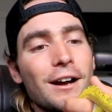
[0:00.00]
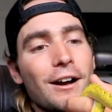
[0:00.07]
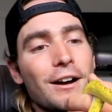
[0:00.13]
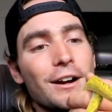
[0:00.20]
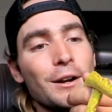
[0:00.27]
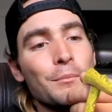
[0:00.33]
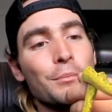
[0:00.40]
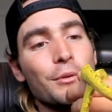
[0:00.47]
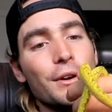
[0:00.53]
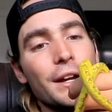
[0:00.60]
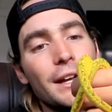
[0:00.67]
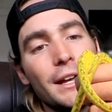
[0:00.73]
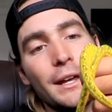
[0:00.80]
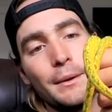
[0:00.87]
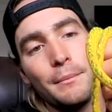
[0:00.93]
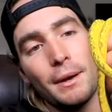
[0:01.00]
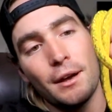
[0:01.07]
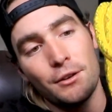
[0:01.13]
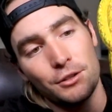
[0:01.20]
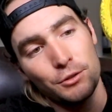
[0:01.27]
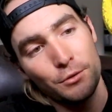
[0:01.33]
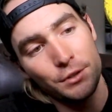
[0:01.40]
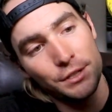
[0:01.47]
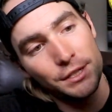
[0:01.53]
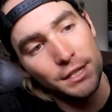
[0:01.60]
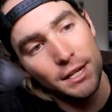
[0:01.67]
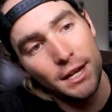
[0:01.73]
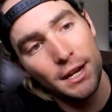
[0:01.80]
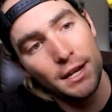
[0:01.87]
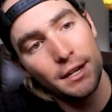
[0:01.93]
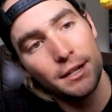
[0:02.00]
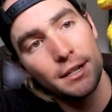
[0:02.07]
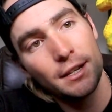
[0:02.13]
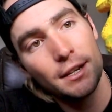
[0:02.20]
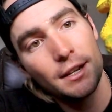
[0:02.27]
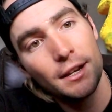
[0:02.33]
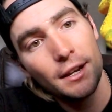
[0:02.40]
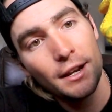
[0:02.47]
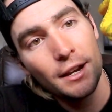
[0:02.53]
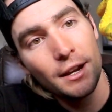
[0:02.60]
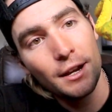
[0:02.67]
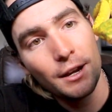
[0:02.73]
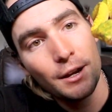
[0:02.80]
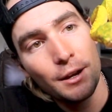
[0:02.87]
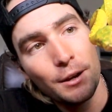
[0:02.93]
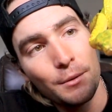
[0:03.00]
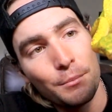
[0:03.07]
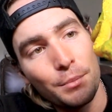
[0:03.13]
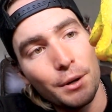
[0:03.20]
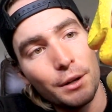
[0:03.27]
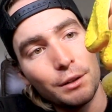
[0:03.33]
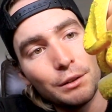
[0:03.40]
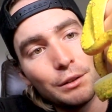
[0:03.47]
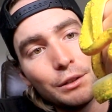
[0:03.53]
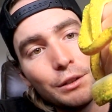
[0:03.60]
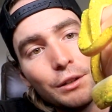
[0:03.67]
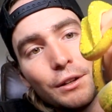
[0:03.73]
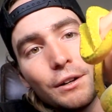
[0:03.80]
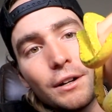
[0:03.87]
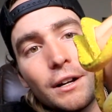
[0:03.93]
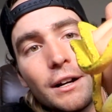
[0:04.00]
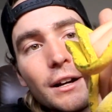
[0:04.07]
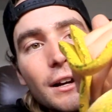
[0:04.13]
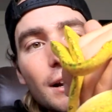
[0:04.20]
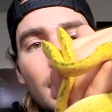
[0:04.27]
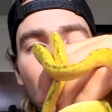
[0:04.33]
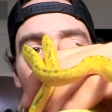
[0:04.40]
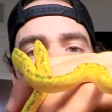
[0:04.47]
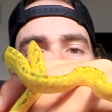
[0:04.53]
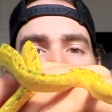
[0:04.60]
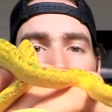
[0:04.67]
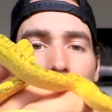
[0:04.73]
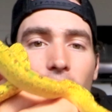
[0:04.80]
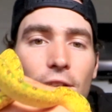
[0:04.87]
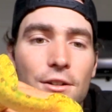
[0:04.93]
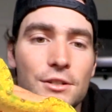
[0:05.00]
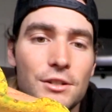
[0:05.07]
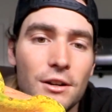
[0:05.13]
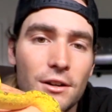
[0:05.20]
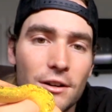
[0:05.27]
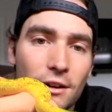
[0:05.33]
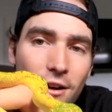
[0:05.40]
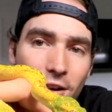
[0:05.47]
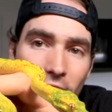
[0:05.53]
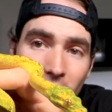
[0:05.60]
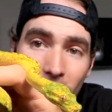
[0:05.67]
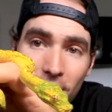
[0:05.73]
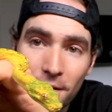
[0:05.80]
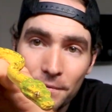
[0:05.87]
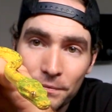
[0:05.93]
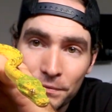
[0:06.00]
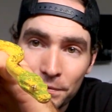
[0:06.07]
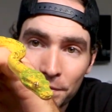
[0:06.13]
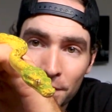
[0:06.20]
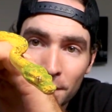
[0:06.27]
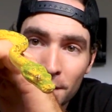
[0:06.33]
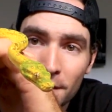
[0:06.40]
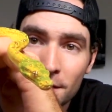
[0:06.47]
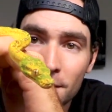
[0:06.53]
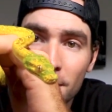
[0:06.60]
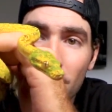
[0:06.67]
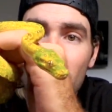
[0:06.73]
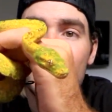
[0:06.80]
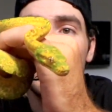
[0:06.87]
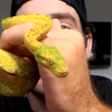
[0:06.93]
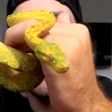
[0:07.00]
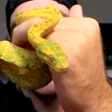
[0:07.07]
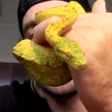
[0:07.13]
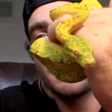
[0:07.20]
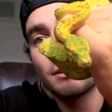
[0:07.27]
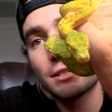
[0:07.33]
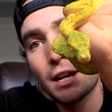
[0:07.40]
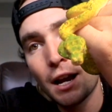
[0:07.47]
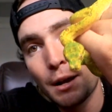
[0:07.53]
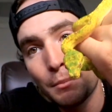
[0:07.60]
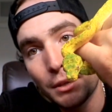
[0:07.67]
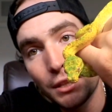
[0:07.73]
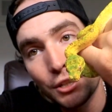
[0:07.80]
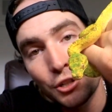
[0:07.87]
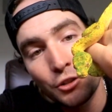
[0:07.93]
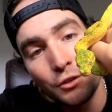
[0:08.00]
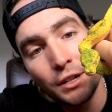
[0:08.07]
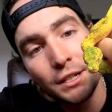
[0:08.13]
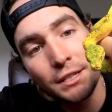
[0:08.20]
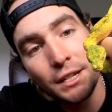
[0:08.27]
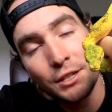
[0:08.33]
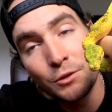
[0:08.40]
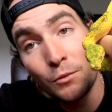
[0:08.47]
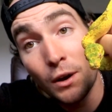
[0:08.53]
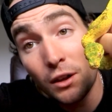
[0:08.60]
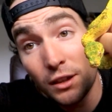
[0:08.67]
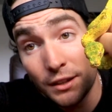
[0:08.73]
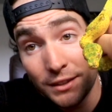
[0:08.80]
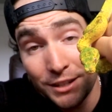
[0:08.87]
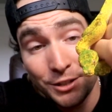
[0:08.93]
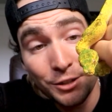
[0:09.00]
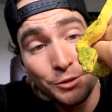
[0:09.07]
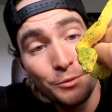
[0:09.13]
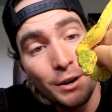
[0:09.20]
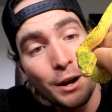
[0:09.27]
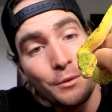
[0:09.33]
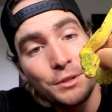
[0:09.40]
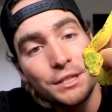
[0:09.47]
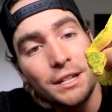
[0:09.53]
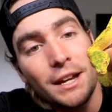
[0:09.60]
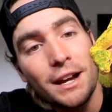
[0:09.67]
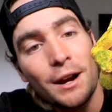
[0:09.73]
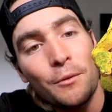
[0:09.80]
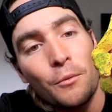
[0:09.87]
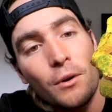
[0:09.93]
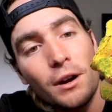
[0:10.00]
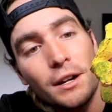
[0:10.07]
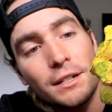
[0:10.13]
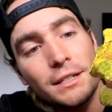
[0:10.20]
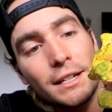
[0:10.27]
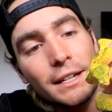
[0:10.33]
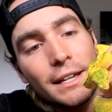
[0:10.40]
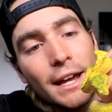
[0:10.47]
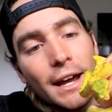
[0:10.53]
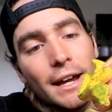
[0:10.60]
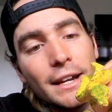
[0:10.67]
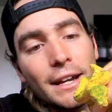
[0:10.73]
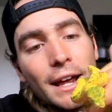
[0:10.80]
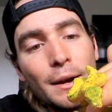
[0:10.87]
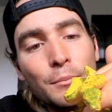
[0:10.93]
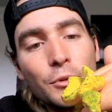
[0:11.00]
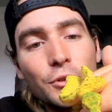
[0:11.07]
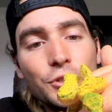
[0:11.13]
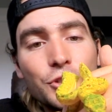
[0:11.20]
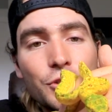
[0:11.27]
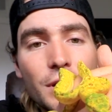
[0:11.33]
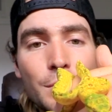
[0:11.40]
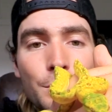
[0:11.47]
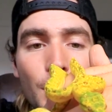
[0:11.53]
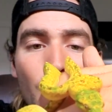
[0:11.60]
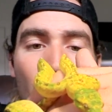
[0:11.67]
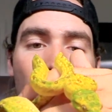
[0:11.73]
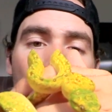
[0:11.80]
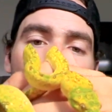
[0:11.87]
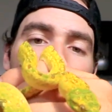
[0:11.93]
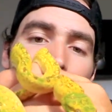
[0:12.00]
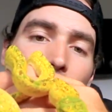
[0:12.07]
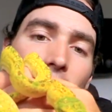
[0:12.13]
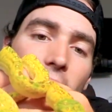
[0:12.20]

I'm gonna bring him out towards the end. But look at the colors on her. They spend their time in the trees as well, and this is what I was saying. I wanted to get an emerald tree boa,